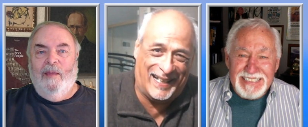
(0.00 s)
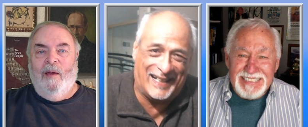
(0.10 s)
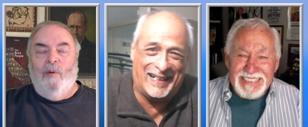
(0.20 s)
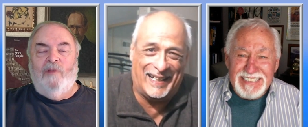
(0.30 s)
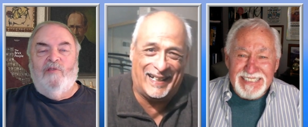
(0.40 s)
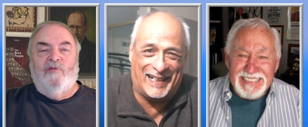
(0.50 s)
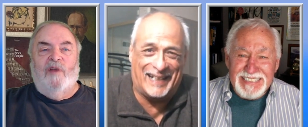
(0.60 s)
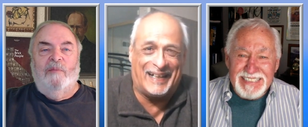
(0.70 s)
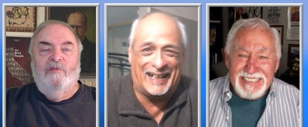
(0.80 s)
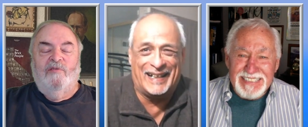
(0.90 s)
Speaker 1: What's the
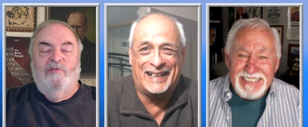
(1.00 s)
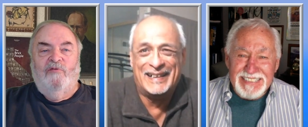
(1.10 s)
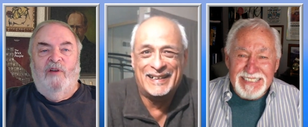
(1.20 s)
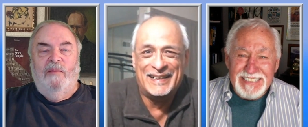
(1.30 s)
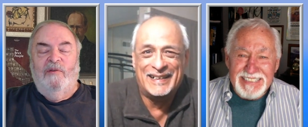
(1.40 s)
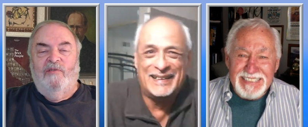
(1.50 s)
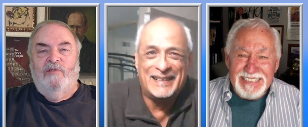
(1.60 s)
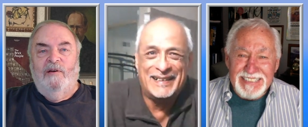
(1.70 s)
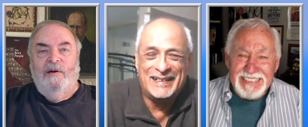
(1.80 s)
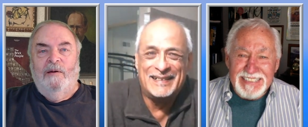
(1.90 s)
famous the
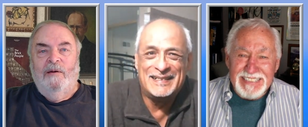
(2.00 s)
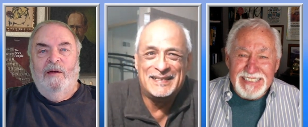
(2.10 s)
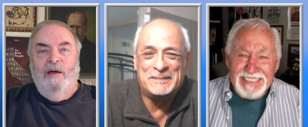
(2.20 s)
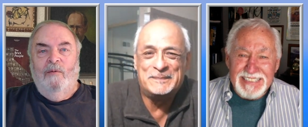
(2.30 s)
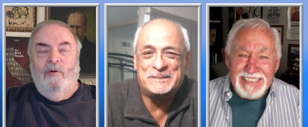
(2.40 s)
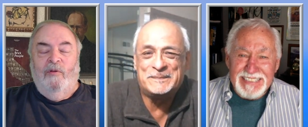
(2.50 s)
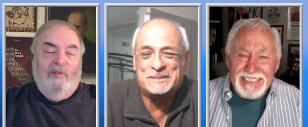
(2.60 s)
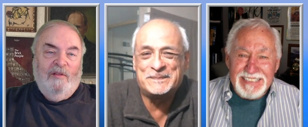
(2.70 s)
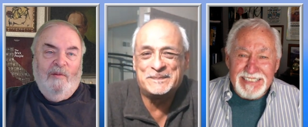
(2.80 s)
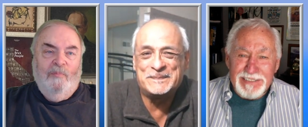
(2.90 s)
famous uh, well,
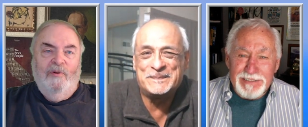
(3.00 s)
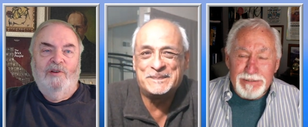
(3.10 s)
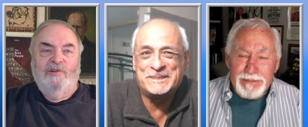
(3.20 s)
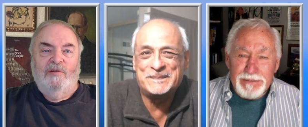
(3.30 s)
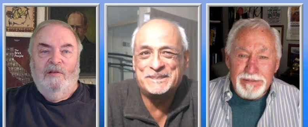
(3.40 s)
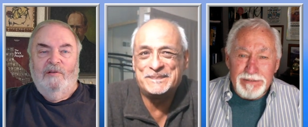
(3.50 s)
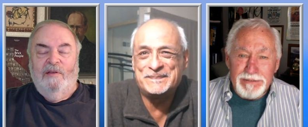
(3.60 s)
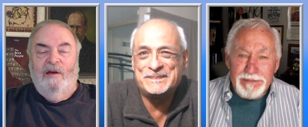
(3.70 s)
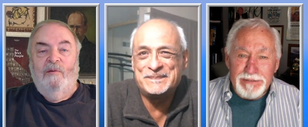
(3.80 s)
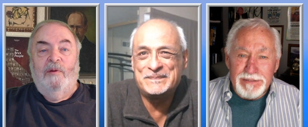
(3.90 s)
there's London Bridge and London
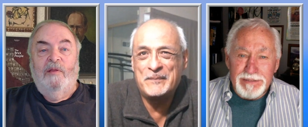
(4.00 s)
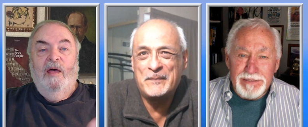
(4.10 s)
Tower, but